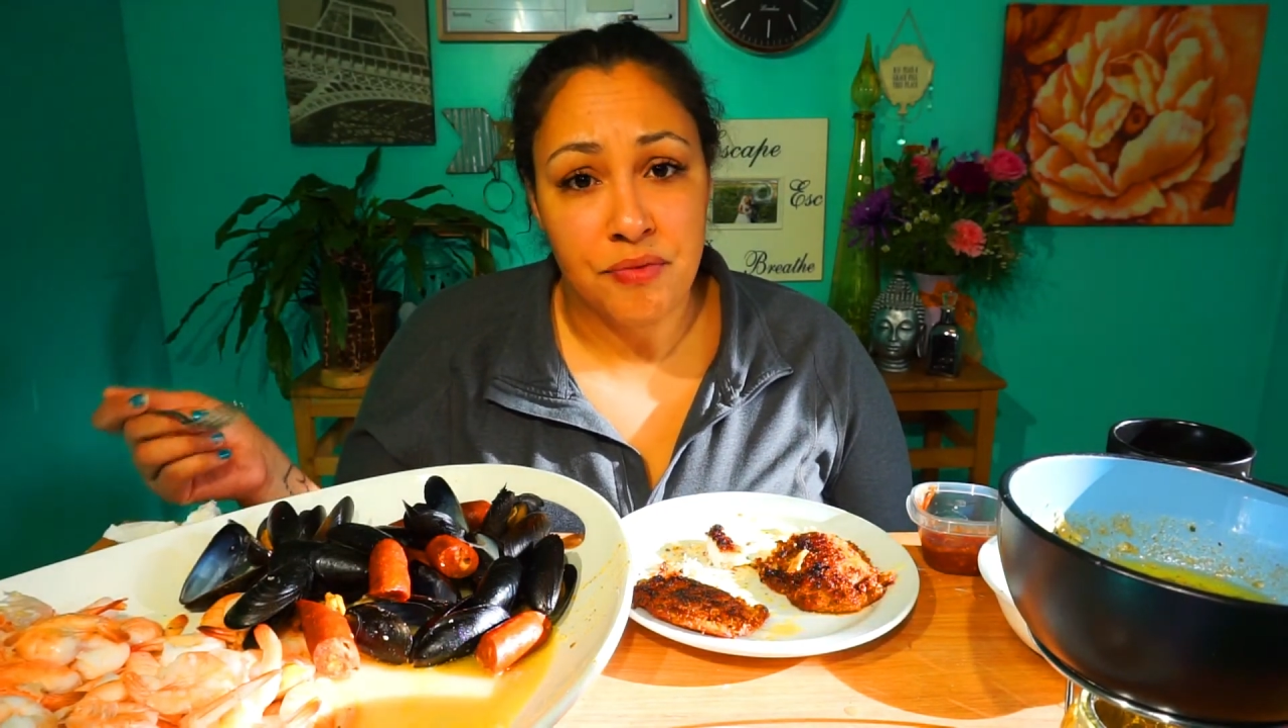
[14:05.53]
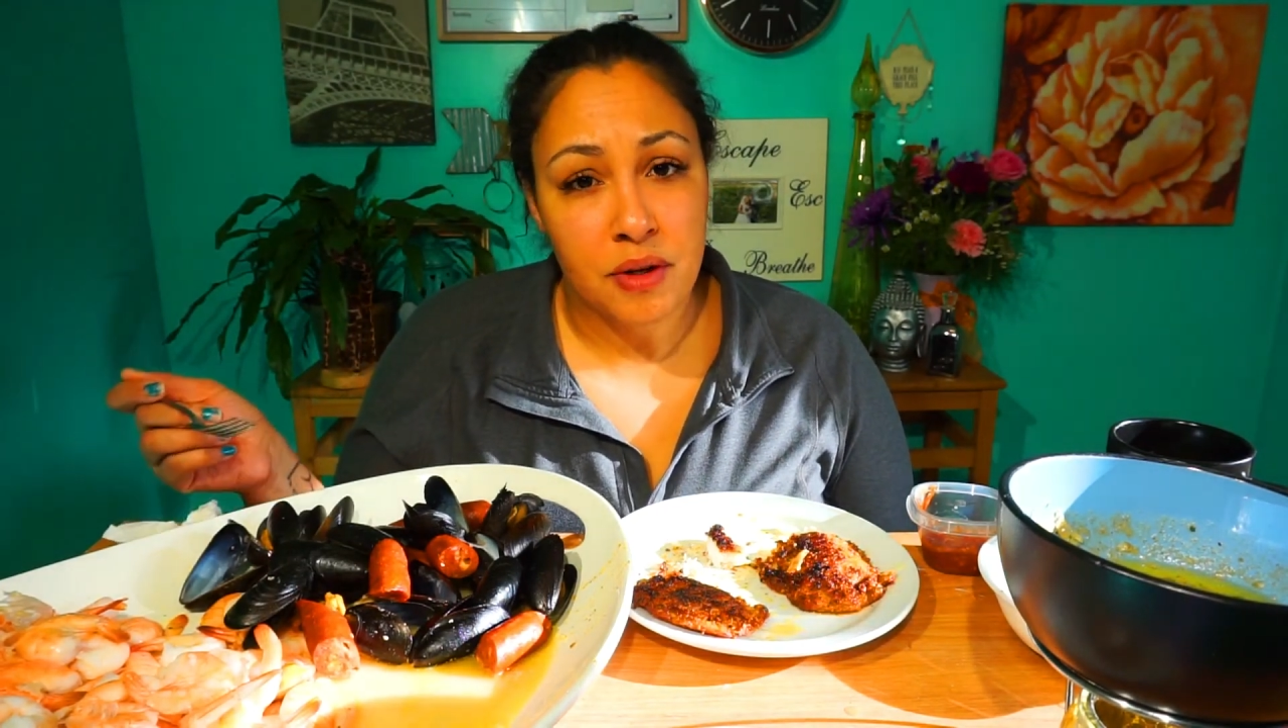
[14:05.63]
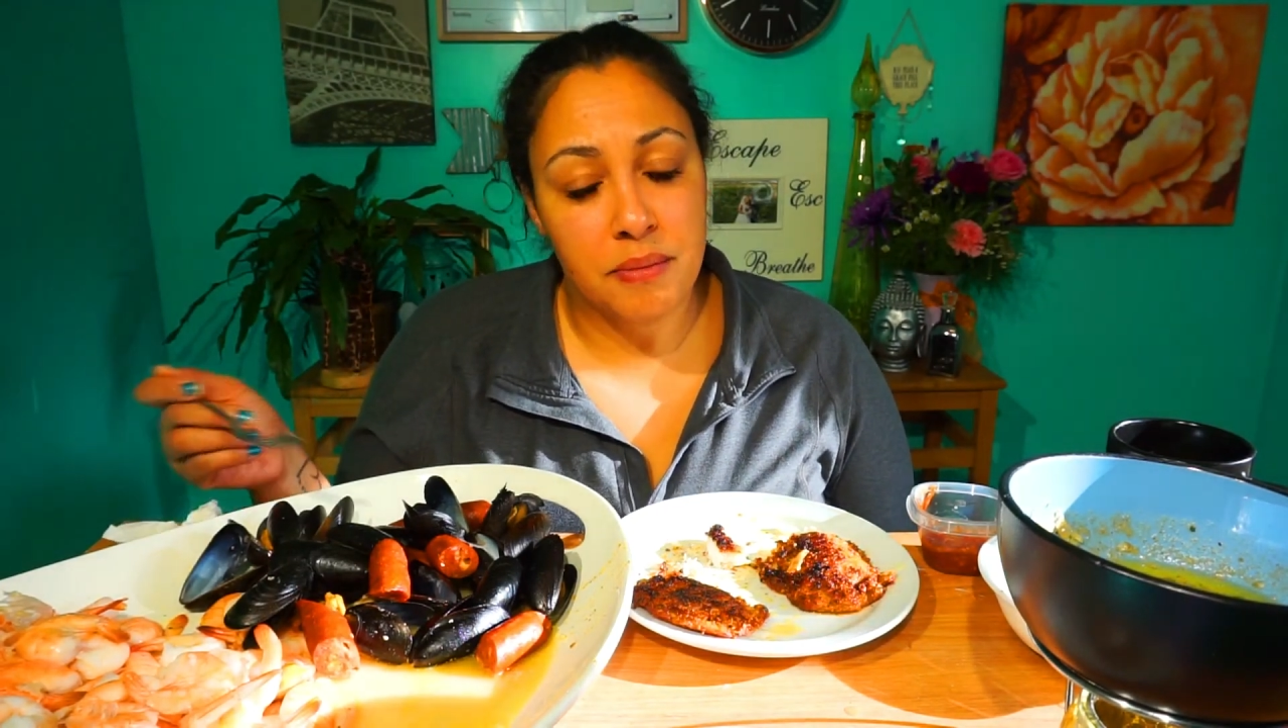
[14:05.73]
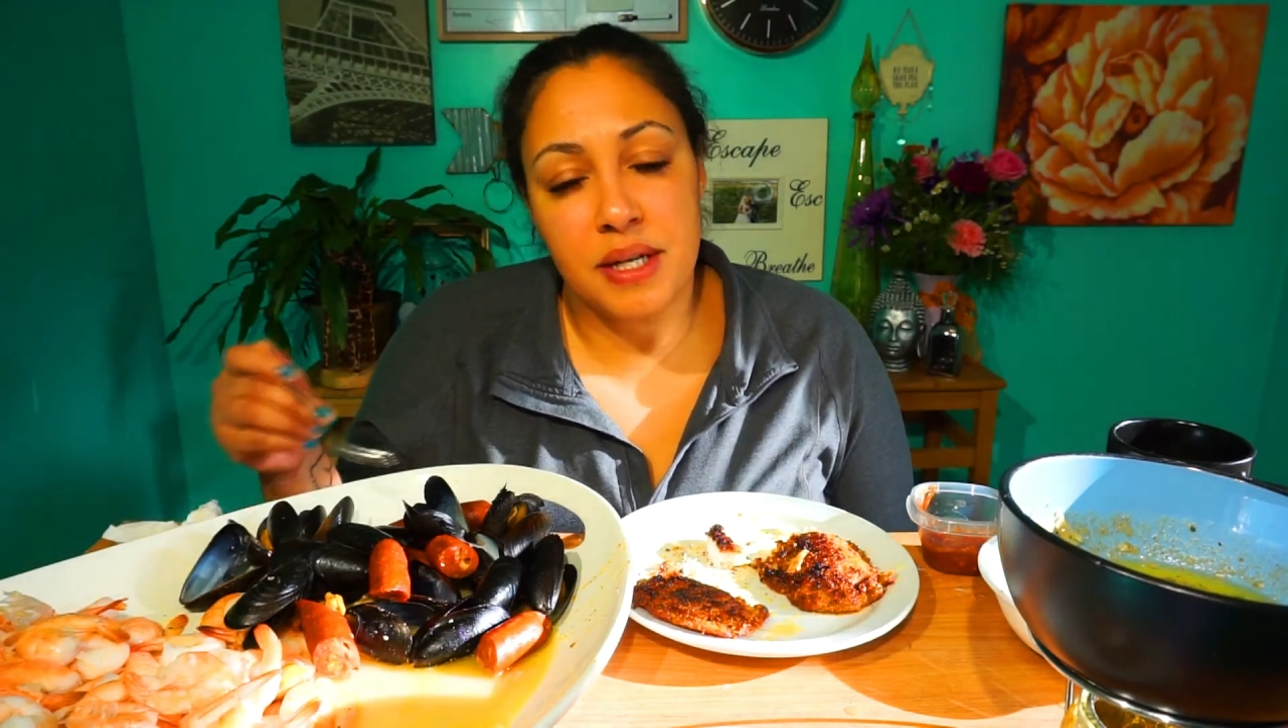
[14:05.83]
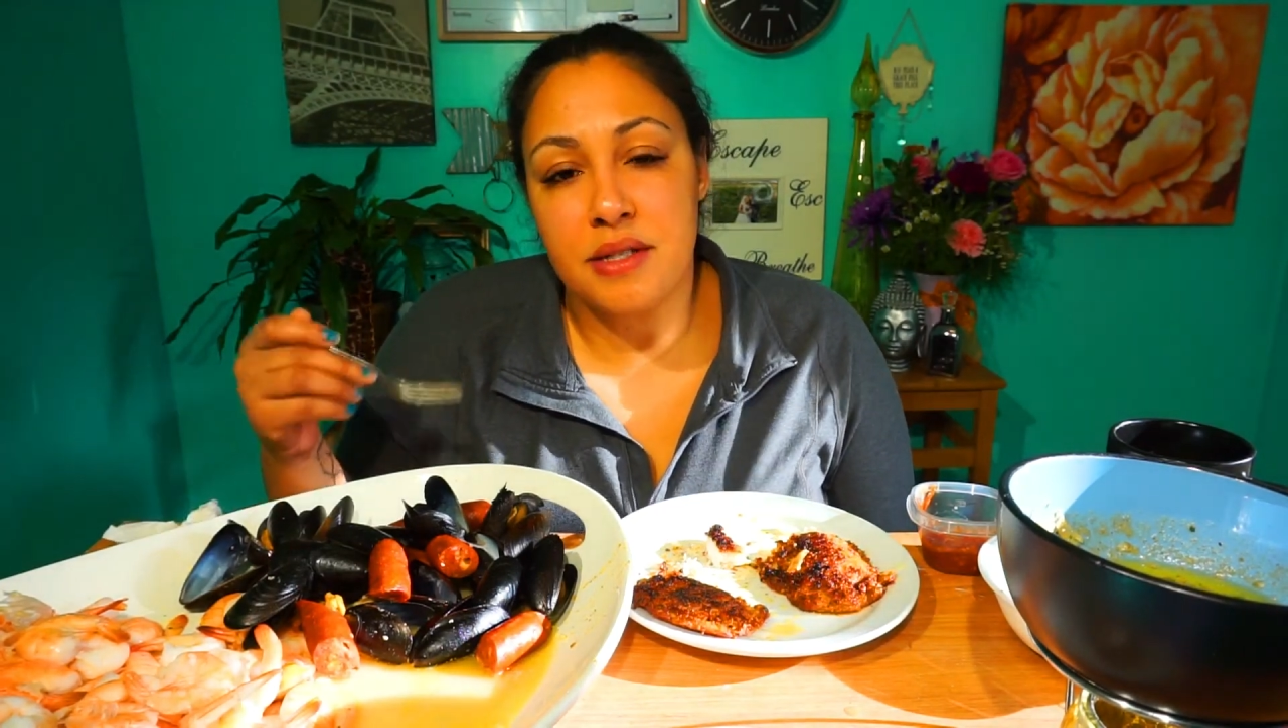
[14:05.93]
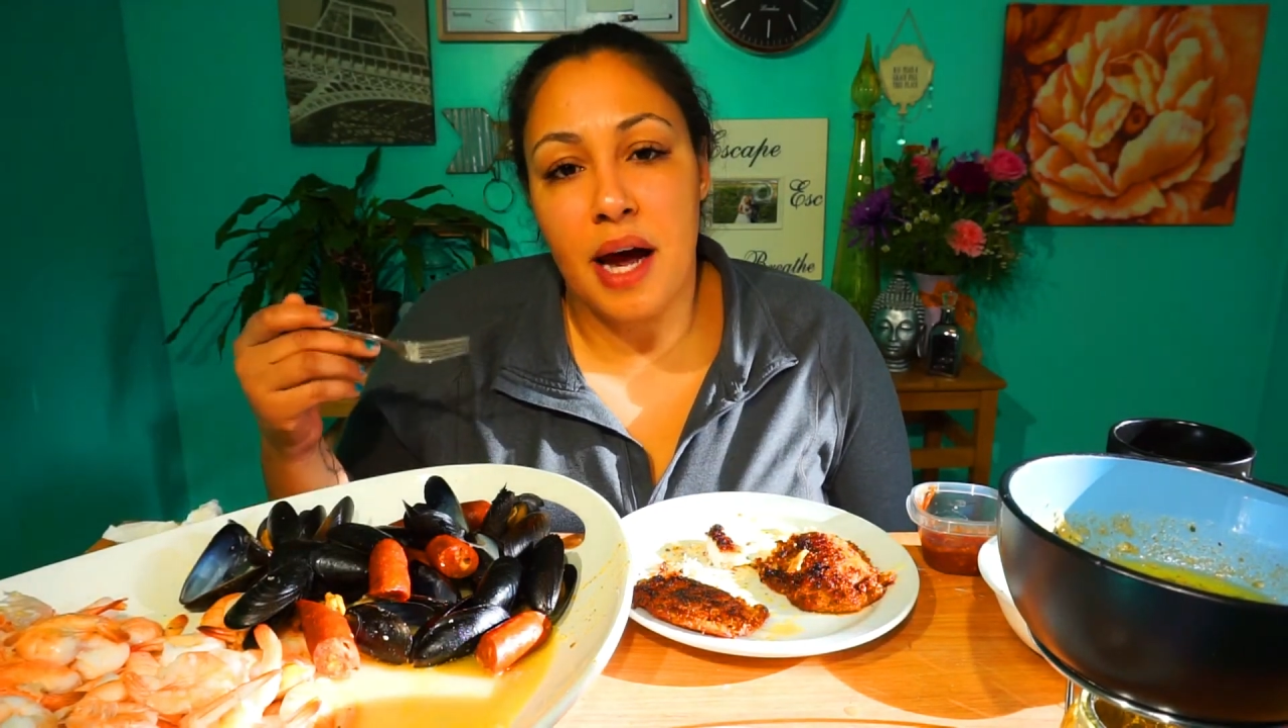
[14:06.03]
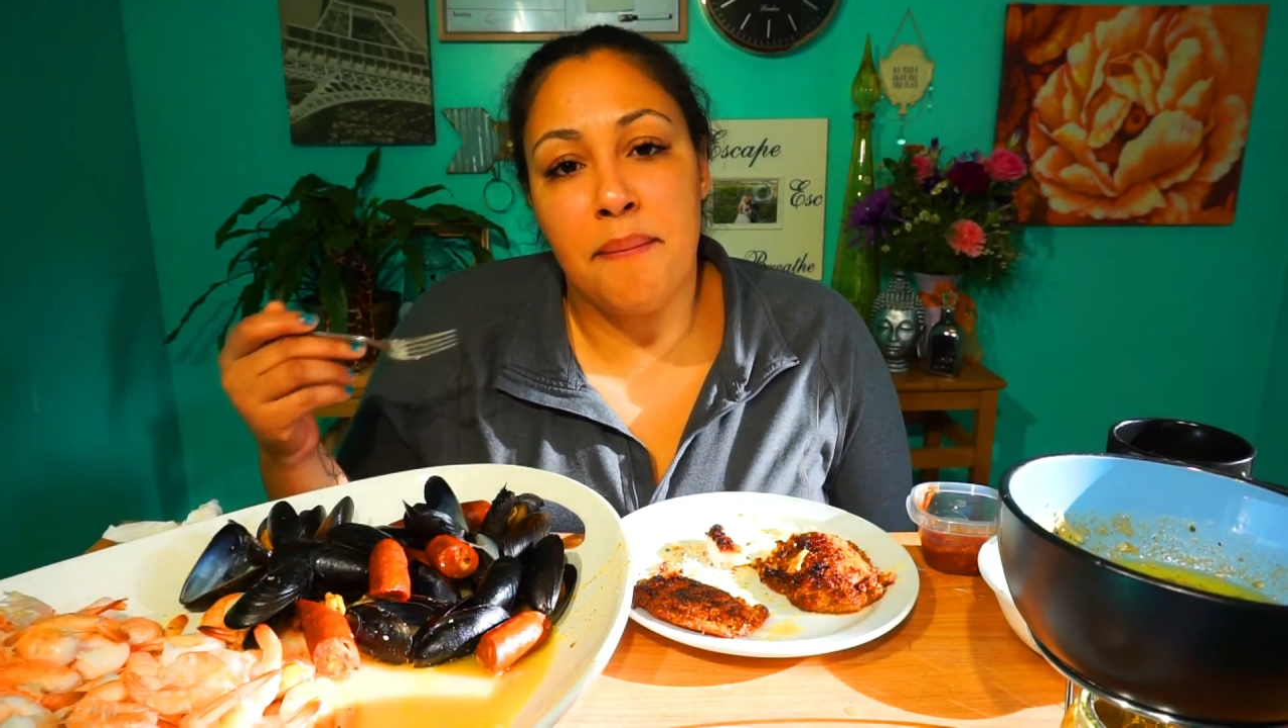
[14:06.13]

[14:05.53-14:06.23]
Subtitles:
because I'm